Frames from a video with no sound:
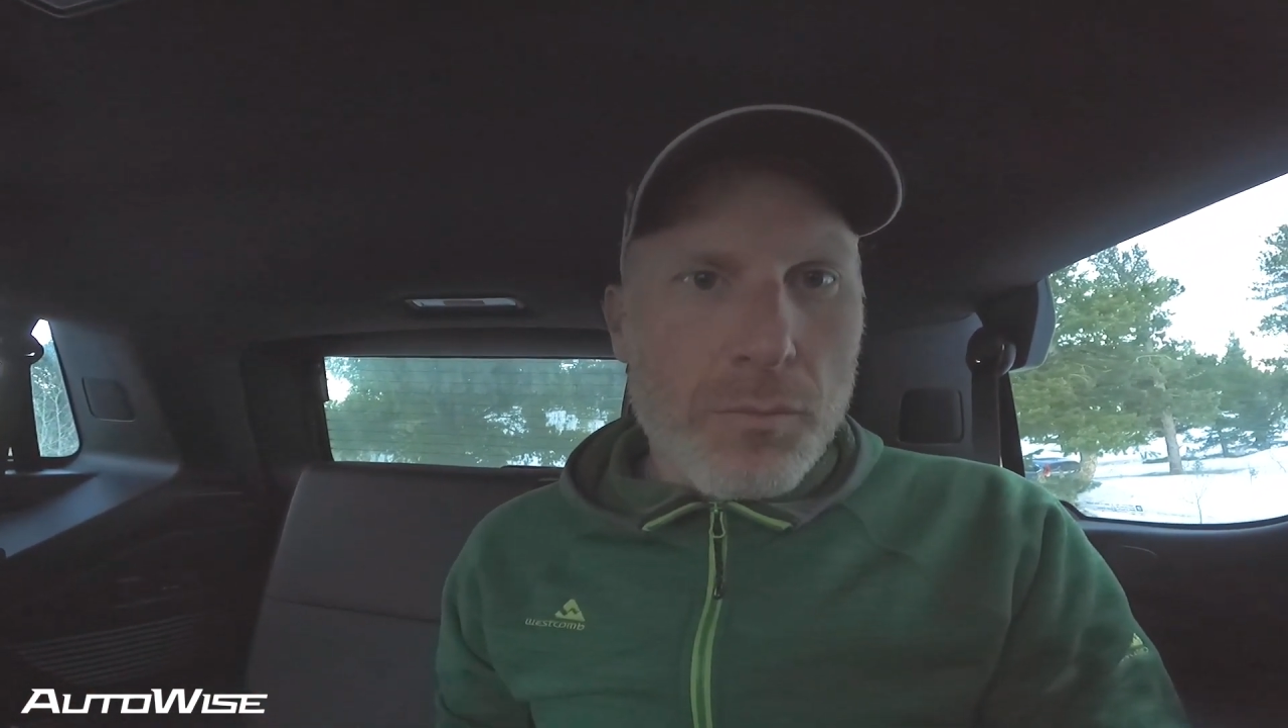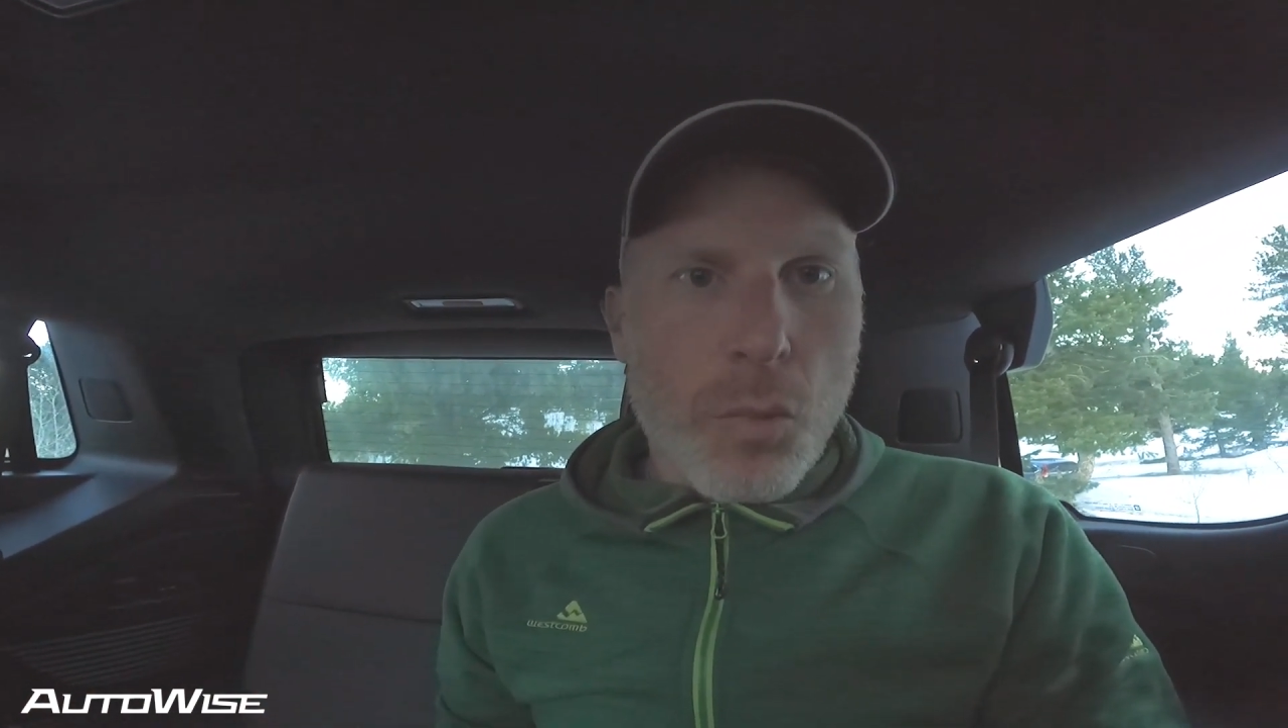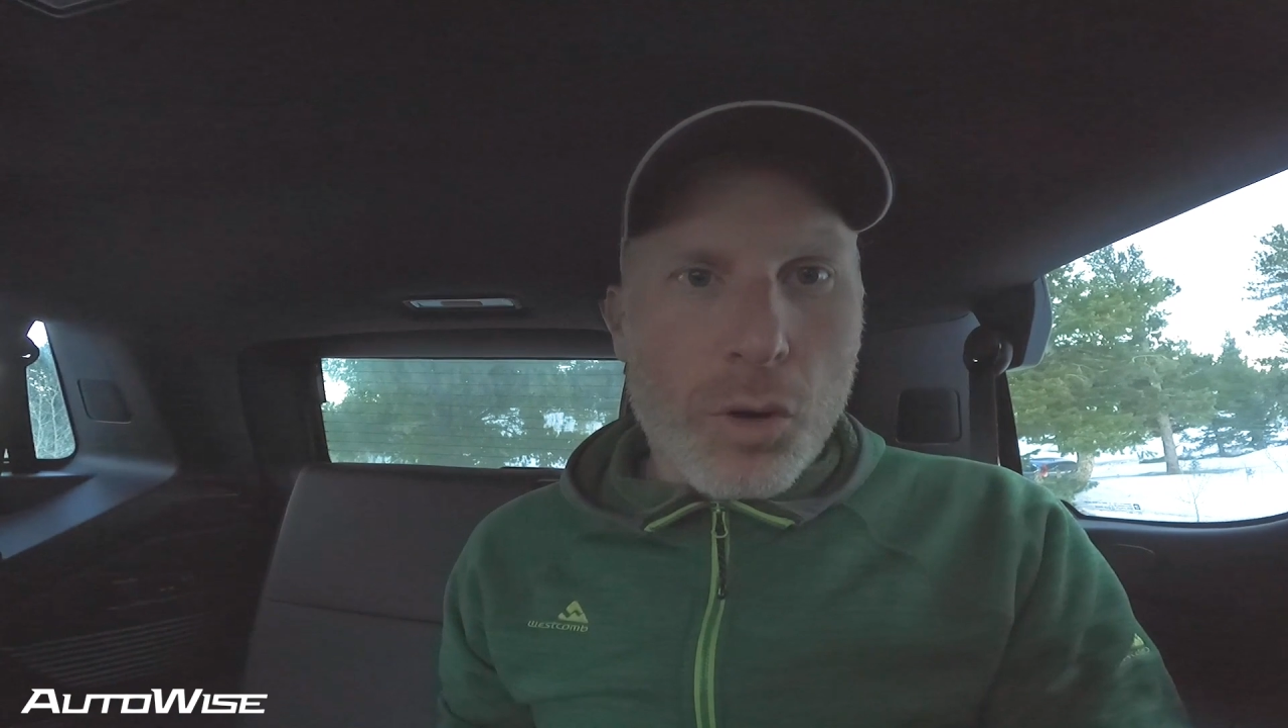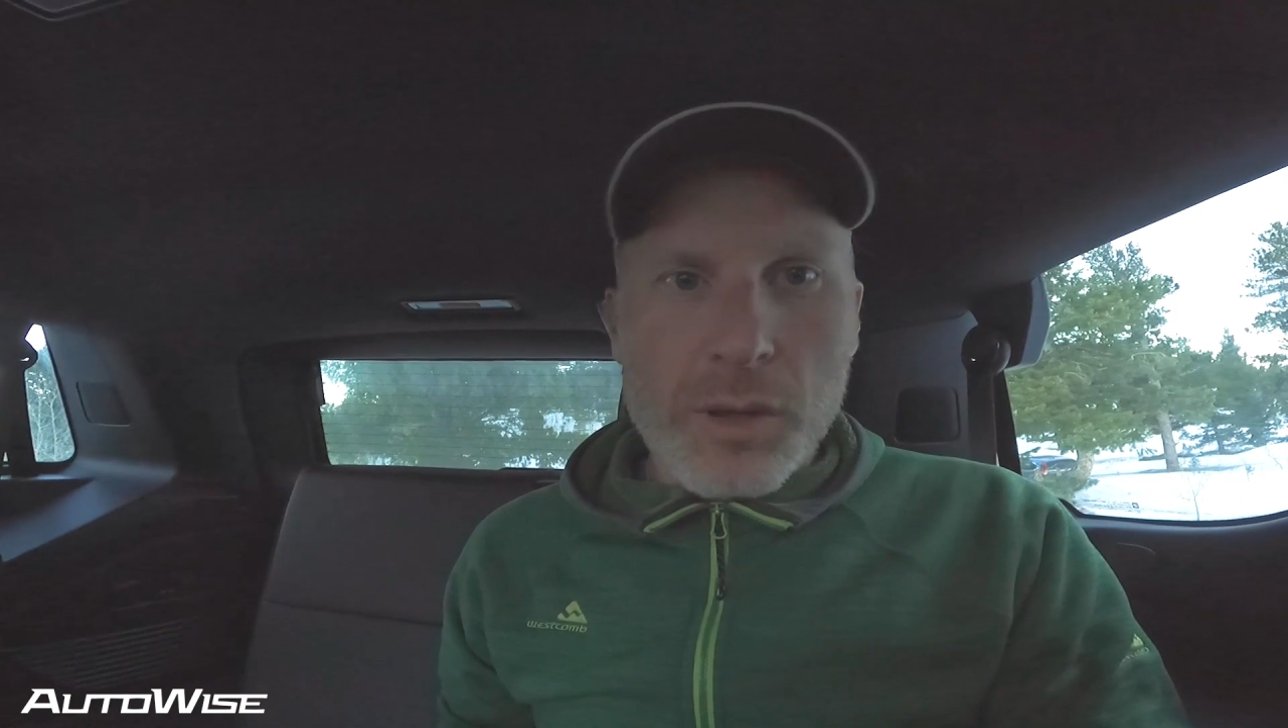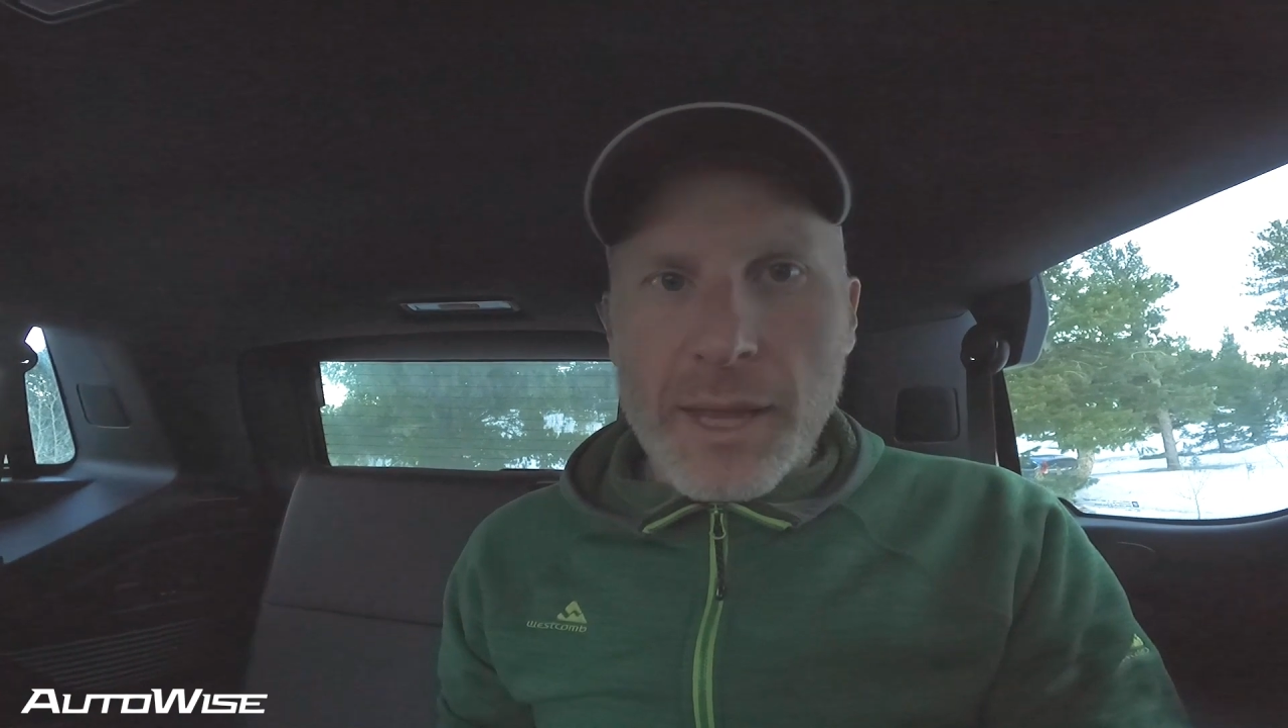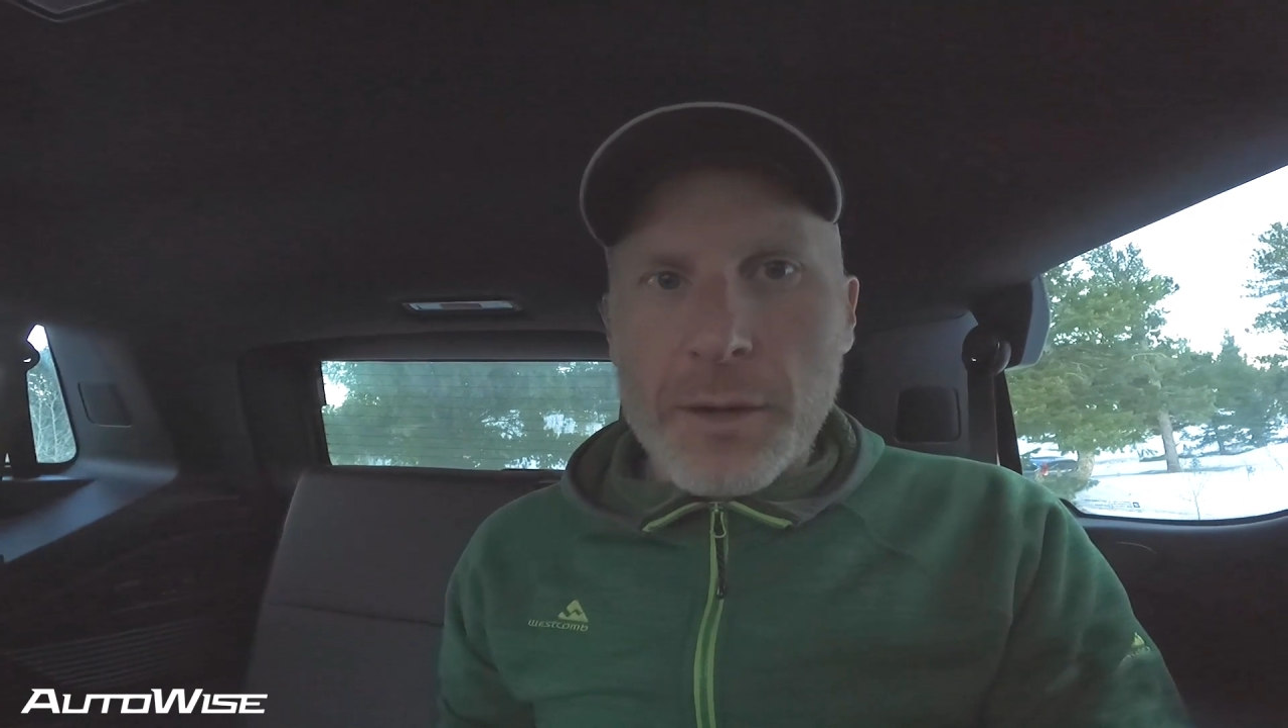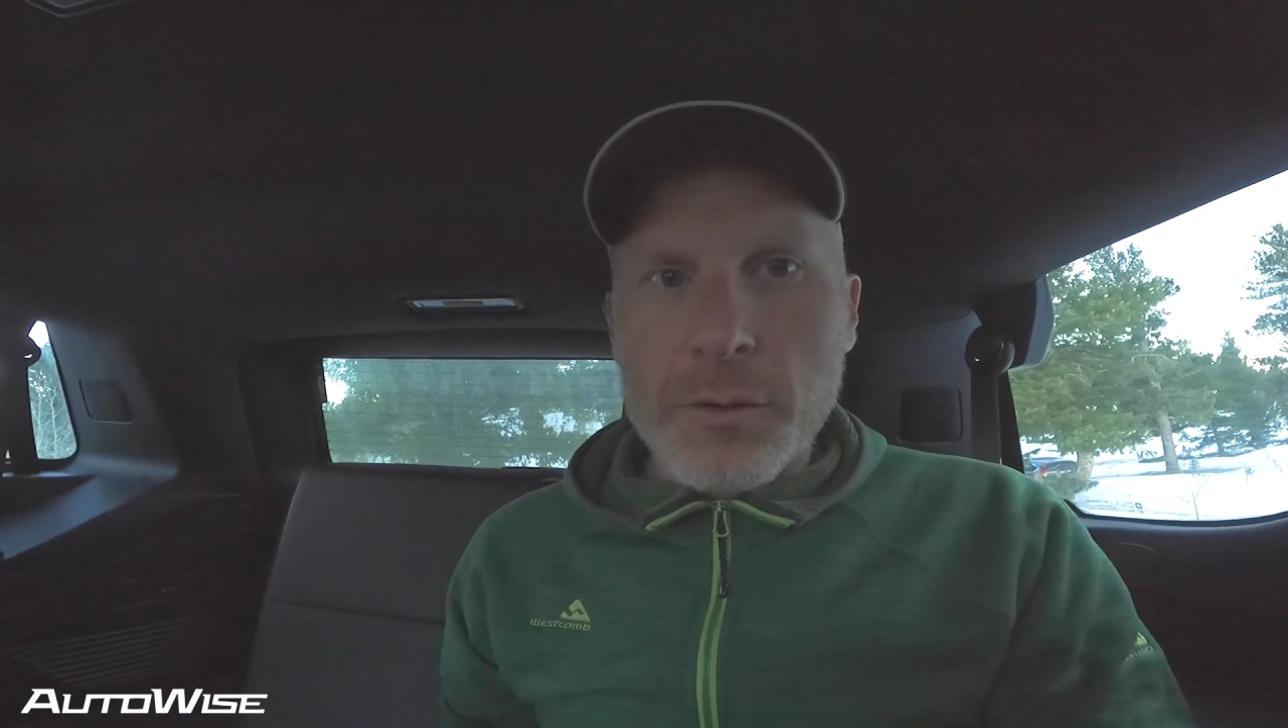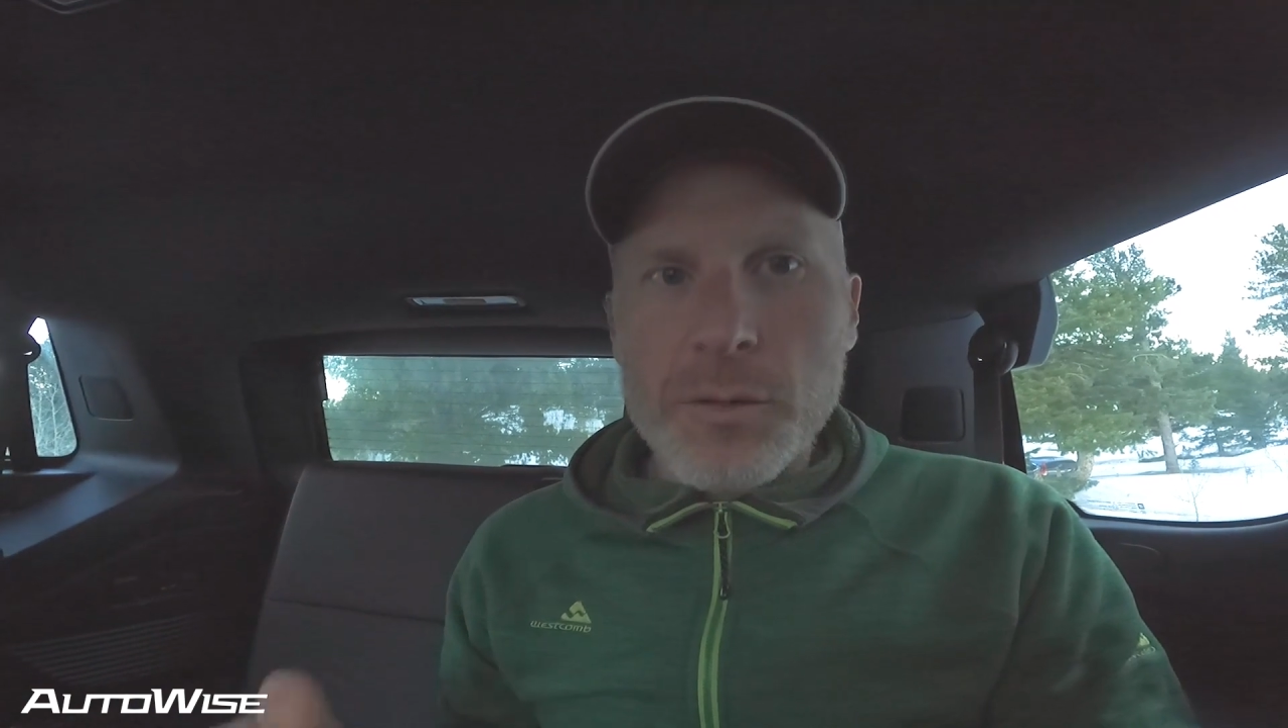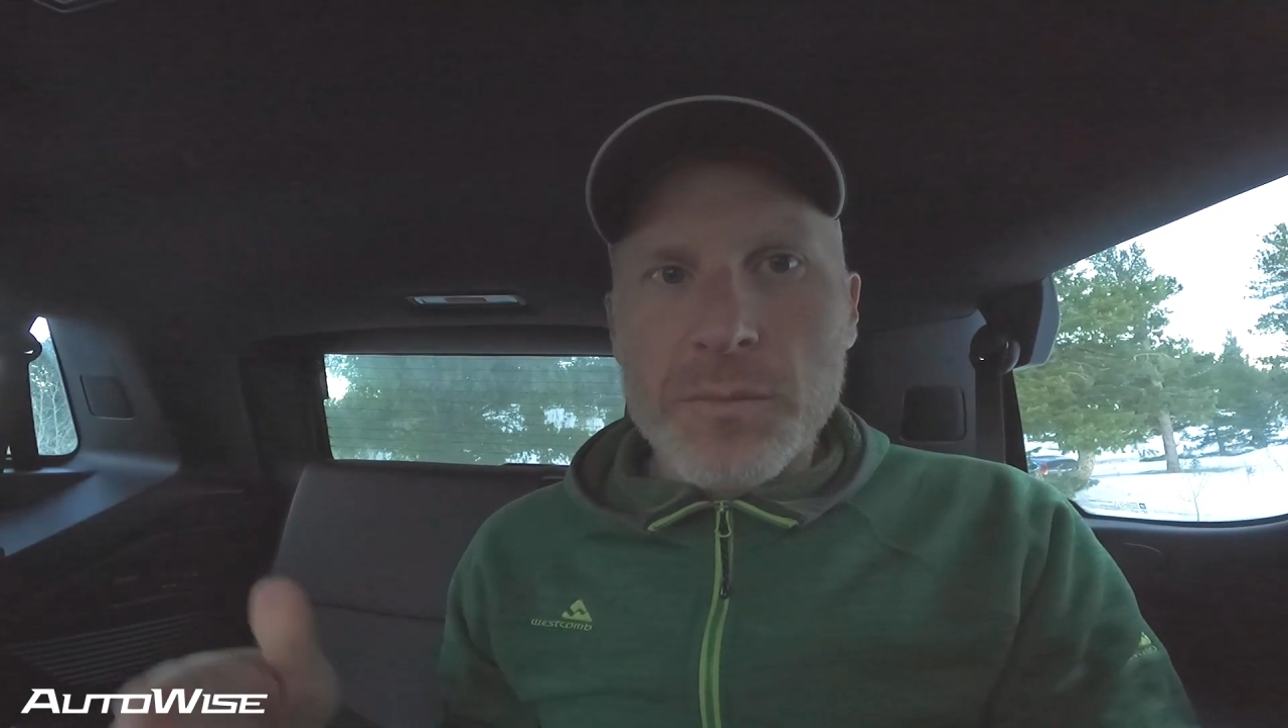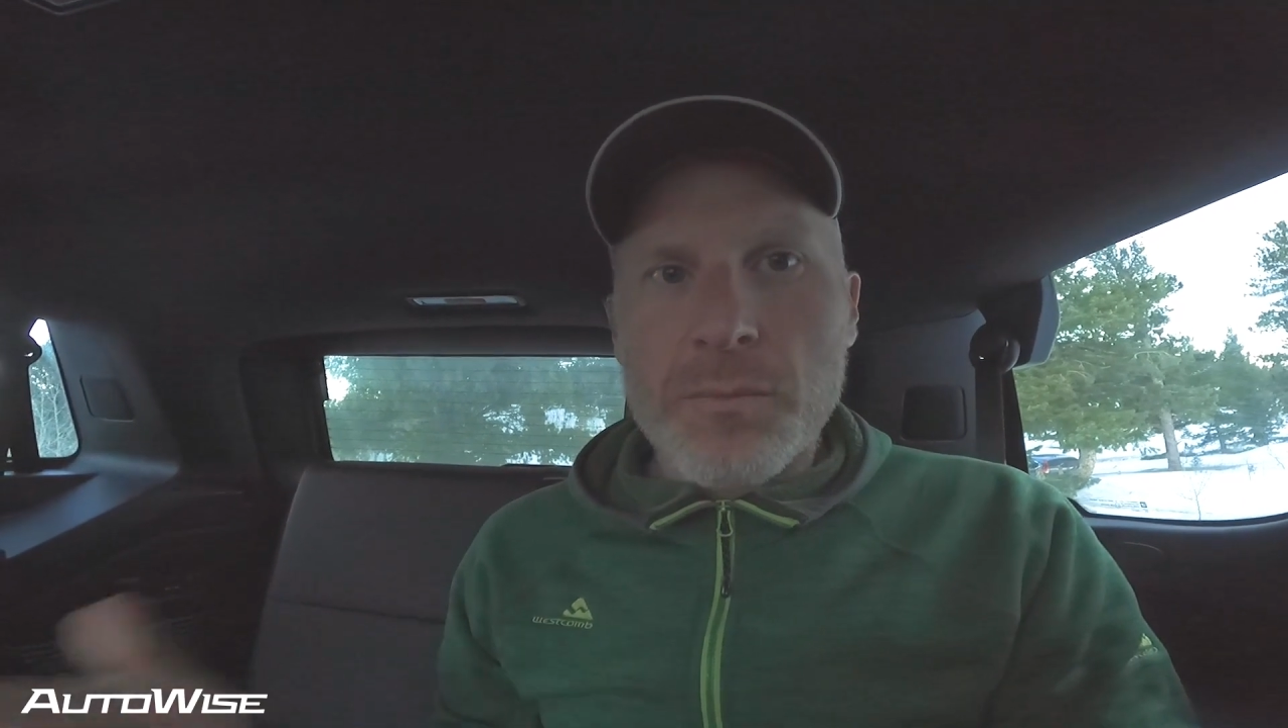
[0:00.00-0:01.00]
more
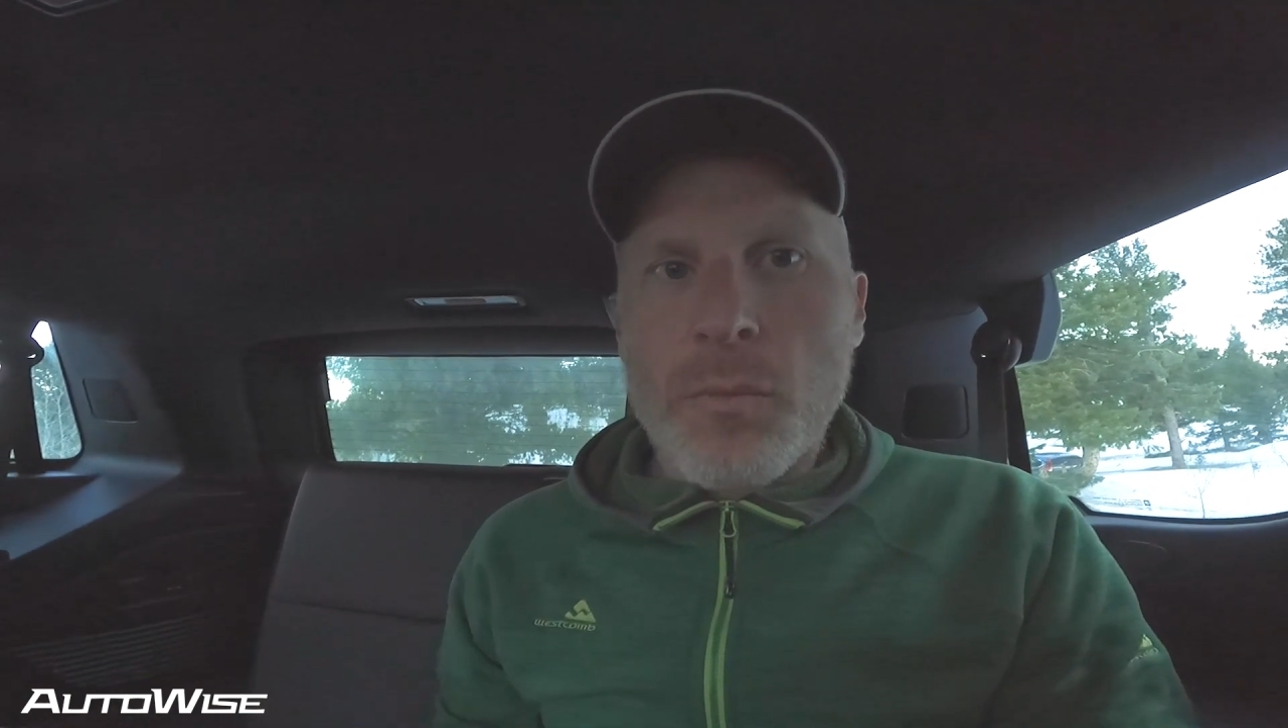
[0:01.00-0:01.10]
legroom,